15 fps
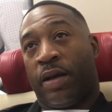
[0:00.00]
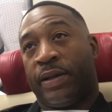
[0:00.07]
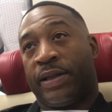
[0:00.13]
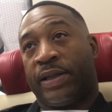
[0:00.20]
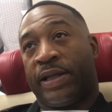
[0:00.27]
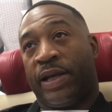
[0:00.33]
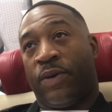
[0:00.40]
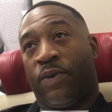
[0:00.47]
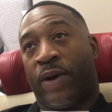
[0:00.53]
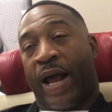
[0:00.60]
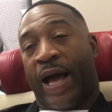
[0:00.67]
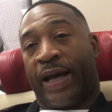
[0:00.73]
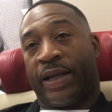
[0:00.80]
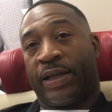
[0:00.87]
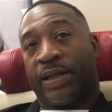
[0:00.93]
see what
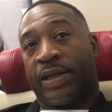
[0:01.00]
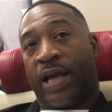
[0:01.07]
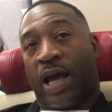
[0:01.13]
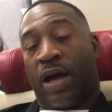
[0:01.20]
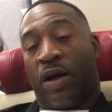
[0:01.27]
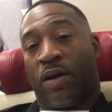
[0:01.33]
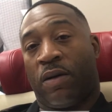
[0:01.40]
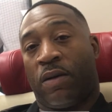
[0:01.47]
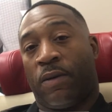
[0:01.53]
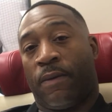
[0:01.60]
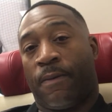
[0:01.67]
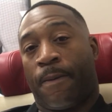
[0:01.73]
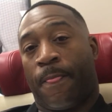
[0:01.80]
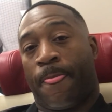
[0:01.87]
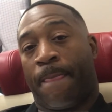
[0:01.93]
I could sell
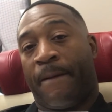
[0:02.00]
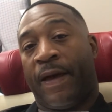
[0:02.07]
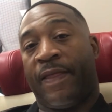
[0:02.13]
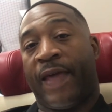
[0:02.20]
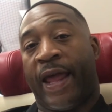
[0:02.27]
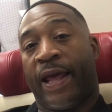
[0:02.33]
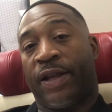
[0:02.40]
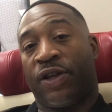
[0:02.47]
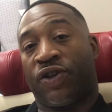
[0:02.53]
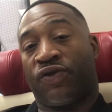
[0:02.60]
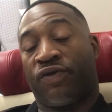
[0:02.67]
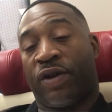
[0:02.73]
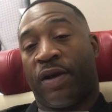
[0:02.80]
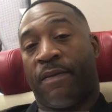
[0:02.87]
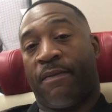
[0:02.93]
in that
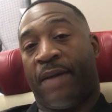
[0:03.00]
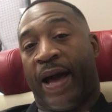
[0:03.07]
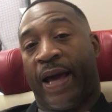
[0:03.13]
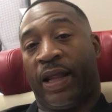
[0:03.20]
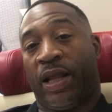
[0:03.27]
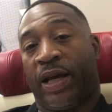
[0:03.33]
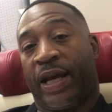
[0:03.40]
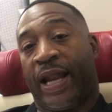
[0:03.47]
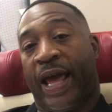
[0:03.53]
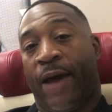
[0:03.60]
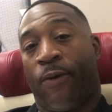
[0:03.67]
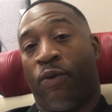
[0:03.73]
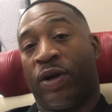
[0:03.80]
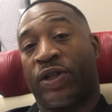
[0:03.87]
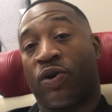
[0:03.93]
industry by looking at
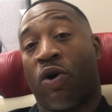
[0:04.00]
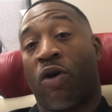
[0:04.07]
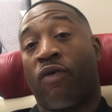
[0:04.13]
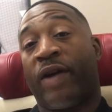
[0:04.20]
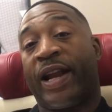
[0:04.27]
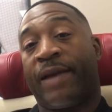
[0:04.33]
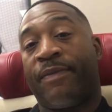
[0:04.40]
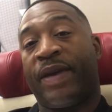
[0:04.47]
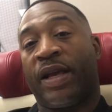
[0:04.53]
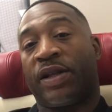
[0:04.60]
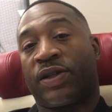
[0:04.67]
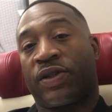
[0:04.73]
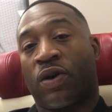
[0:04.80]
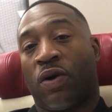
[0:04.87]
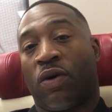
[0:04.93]
what's already being
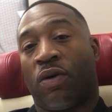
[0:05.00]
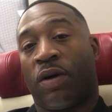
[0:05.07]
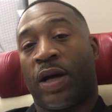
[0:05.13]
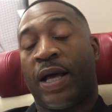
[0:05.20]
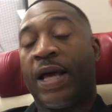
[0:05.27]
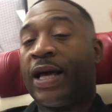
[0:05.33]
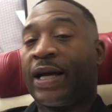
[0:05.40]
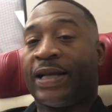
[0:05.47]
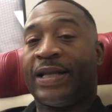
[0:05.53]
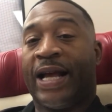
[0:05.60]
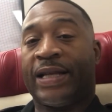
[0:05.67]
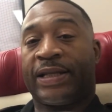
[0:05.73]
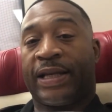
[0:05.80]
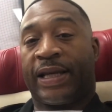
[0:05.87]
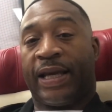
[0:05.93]
sold, because
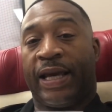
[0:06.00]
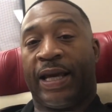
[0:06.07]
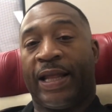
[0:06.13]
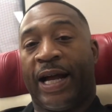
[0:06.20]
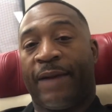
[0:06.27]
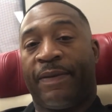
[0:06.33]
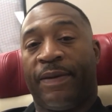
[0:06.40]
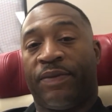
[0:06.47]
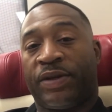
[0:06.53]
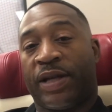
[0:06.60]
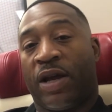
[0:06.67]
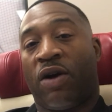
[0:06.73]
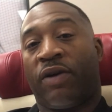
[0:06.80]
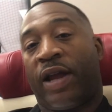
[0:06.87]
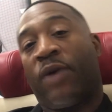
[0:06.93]
that's the key. A lot of people say,
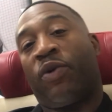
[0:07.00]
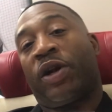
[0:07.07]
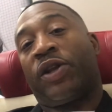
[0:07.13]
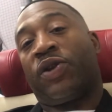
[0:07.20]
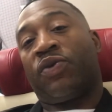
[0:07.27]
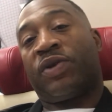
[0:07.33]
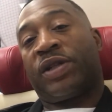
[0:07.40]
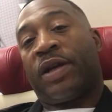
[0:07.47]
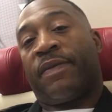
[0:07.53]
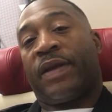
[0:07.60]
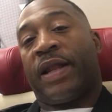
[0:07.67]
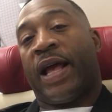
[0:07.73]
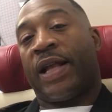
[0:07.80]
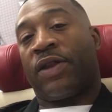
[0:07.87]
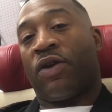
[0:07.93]
oh, they want to do something
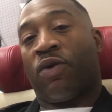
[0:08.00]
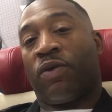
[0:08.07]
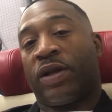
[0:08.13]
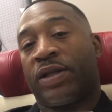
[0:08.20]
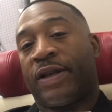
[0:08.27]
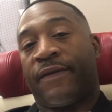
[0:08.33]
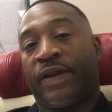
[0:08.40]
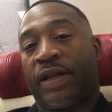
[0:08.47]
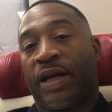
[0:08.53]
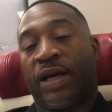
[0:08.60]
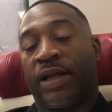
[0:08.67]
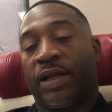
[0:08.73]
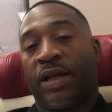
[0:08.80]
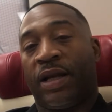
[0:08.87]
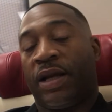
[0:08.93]
that no one's ever
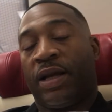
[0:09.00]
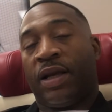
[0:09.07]
done.